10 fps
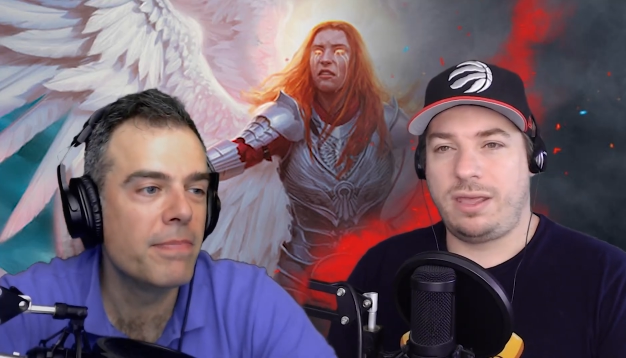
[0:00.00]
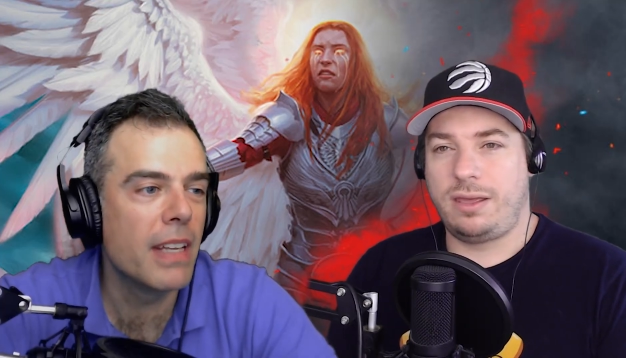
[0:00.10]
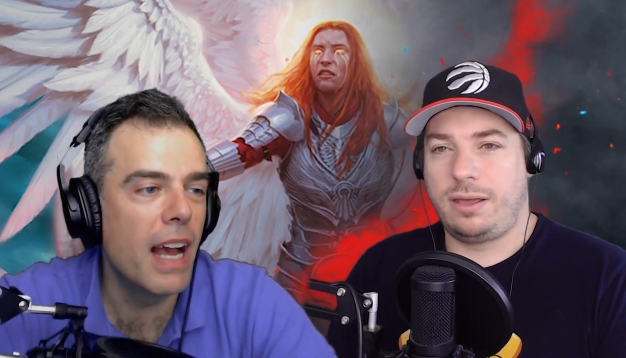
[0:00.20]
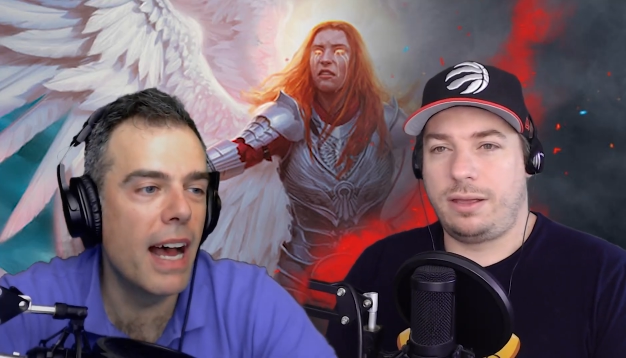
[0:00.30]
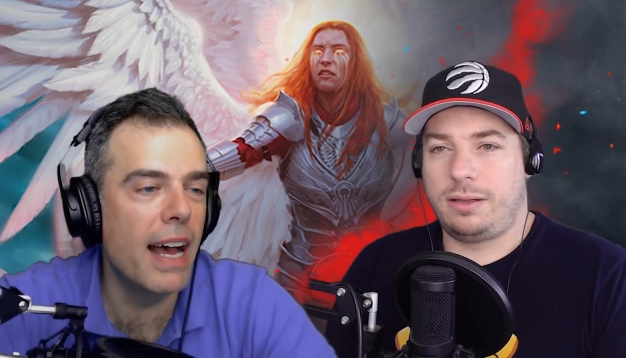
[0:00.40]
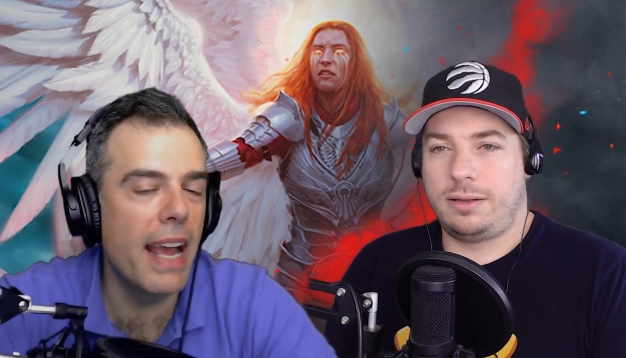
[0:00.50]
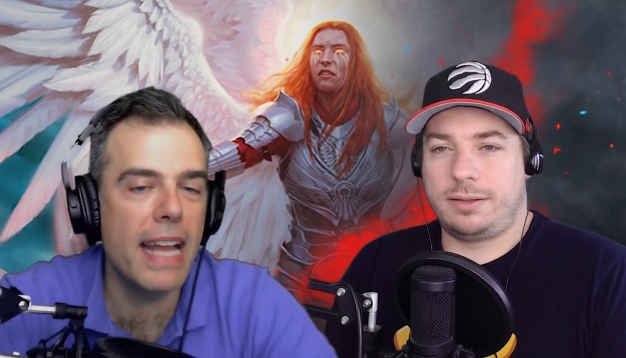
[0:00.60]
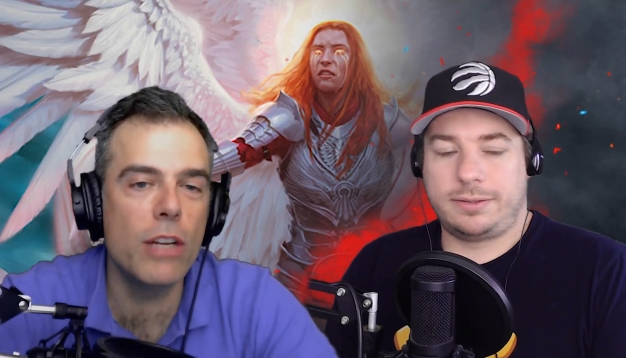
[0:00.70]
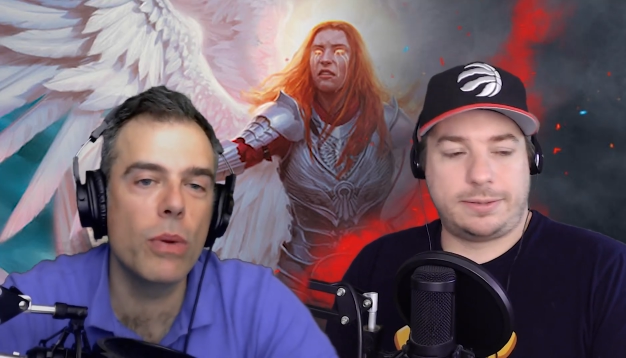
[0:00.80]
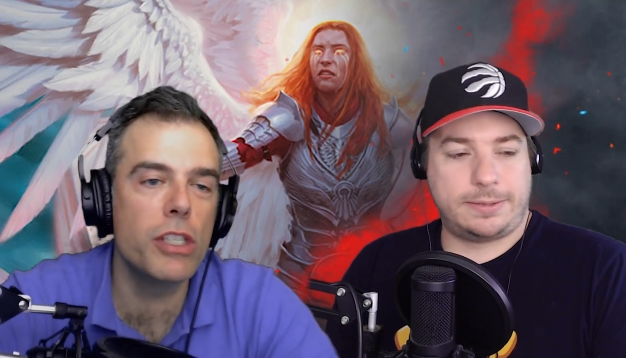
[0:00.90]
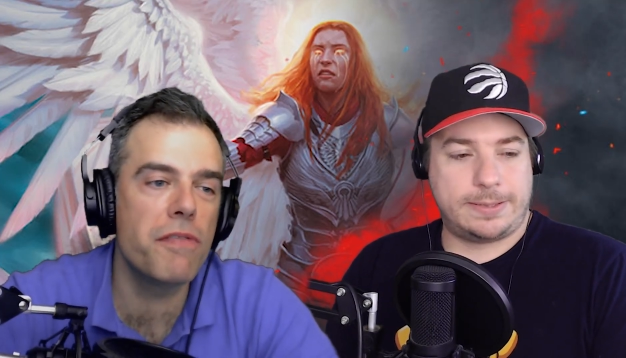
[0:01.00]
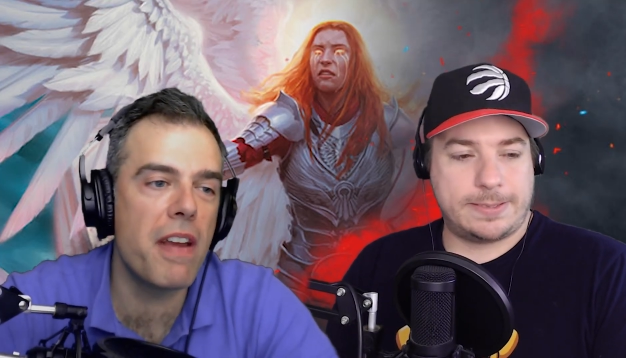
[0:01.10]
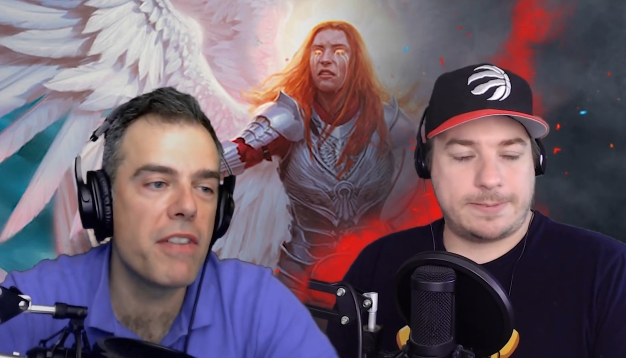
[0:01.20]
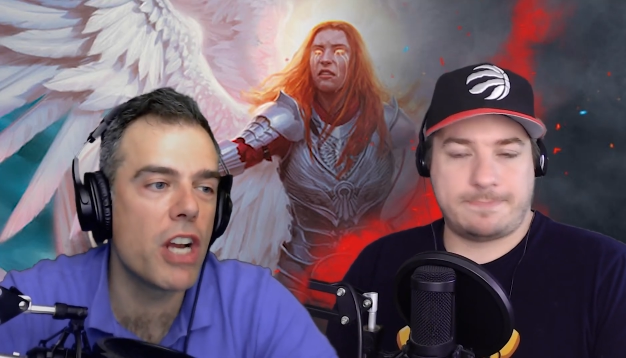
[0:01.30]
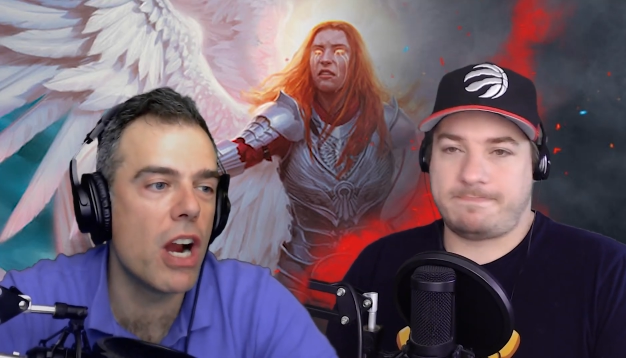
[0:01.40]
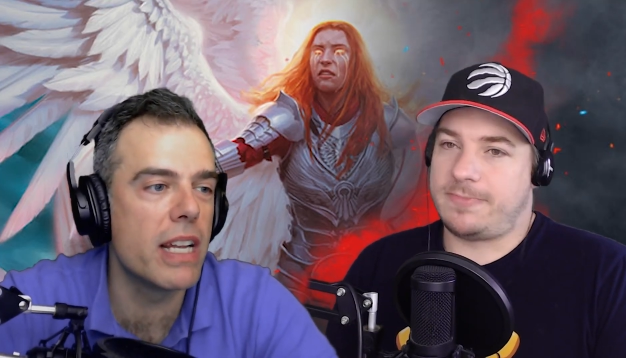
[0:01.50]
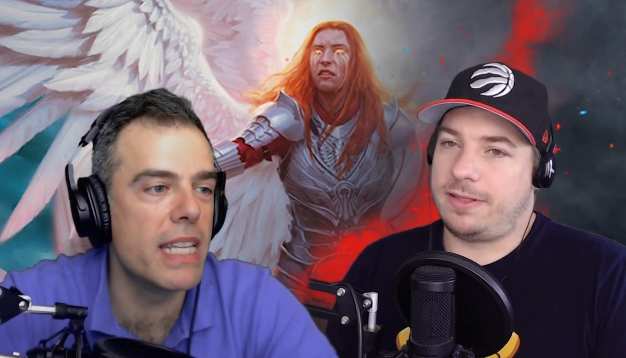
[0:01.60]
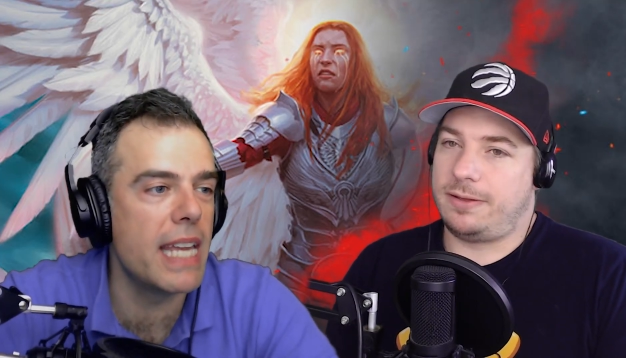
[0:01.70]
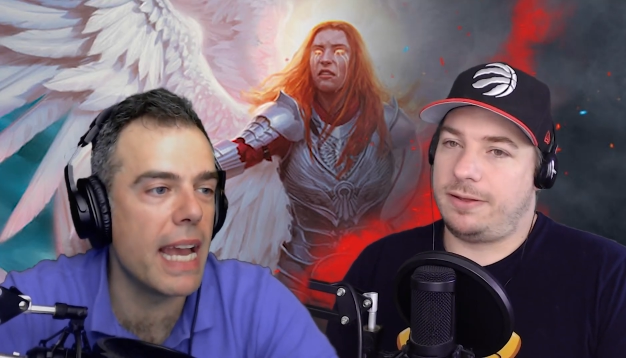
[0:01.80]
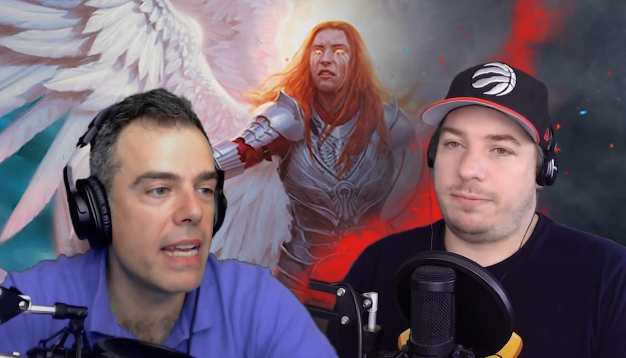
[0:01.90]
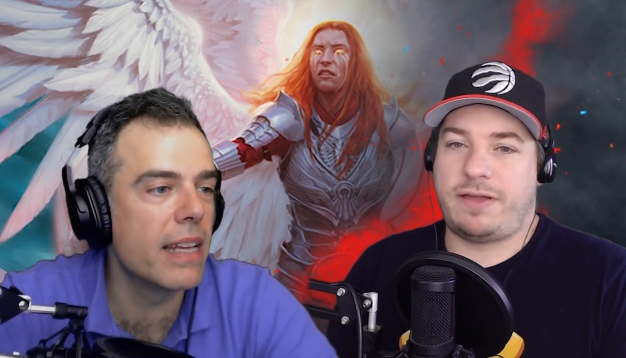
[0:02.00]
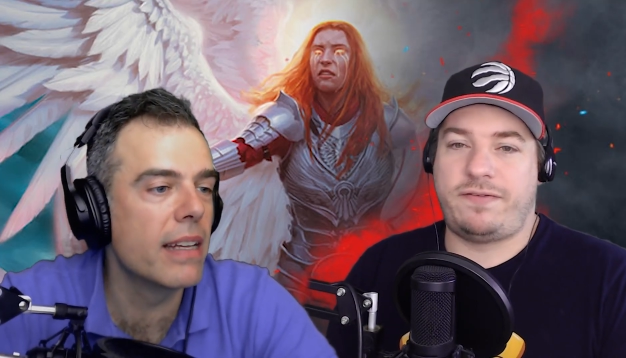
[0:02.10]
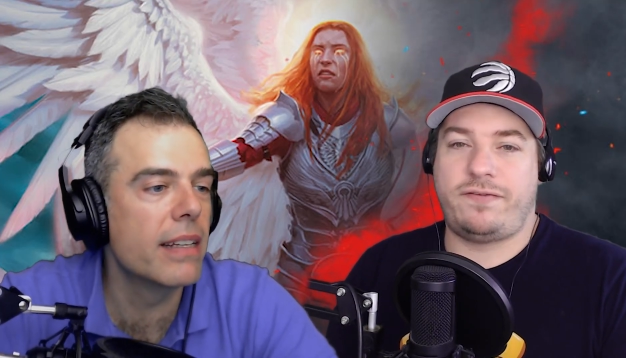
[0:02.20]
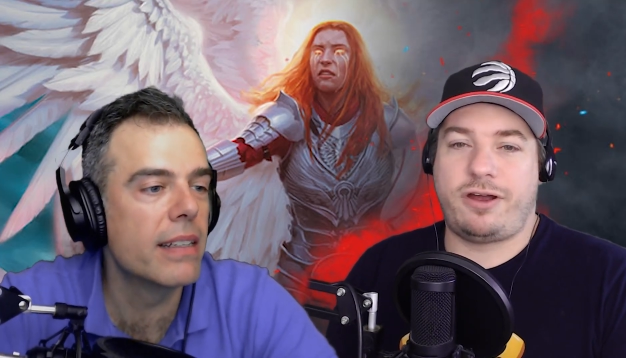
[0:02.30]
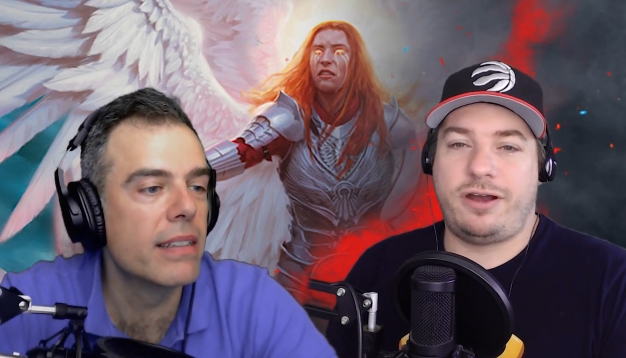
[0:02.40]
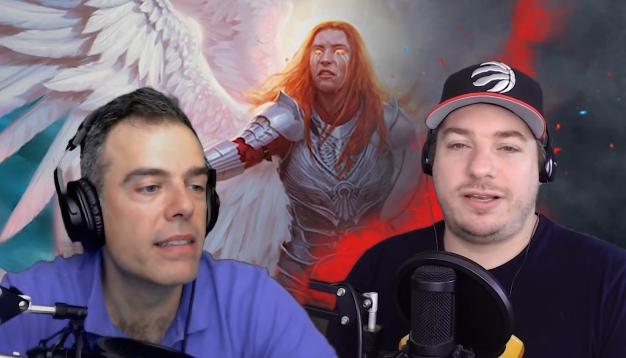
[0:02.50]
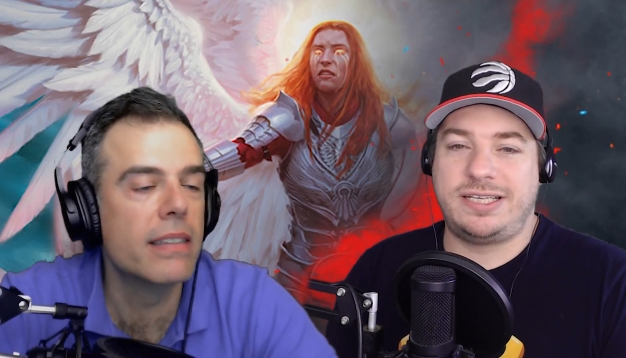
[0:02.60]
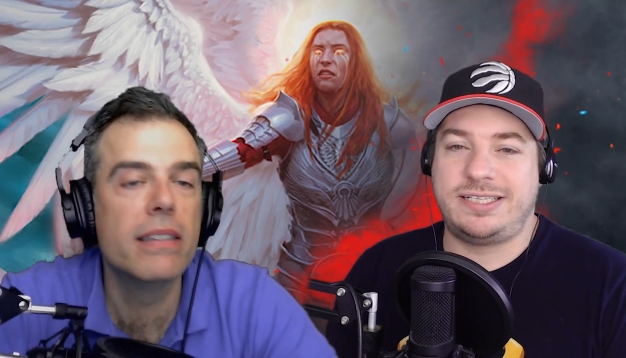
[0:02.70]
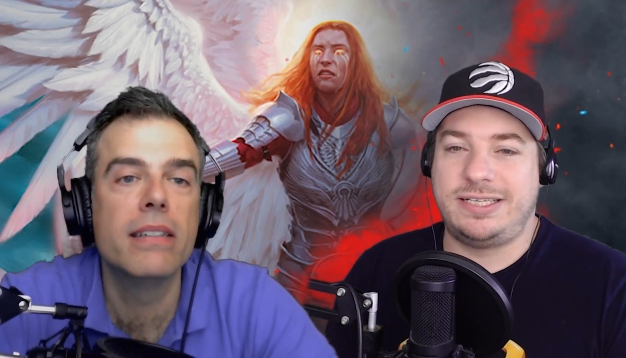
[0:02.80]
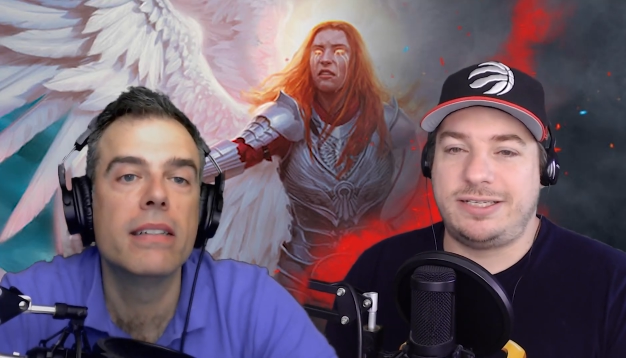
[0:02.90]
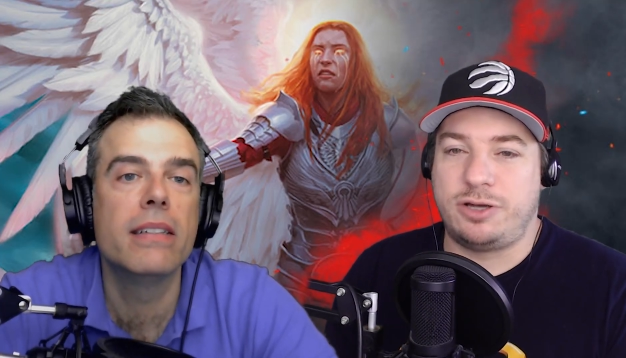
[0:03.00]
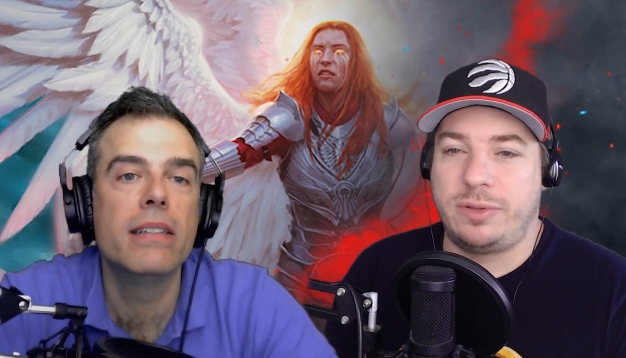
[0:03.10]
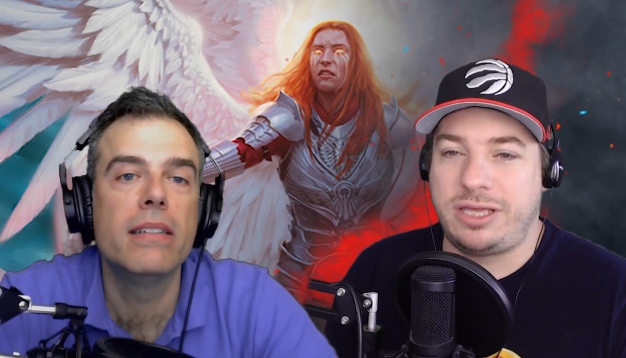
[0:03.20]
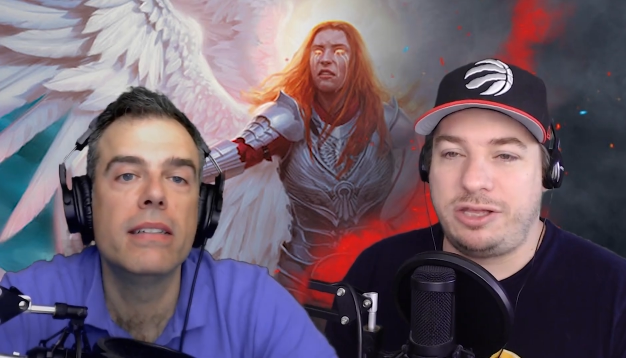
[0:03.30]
Speaker 1: Uh, Andy, what's your favorite card in the deck?
Speaker 2: My favorite card is easy. Tome of the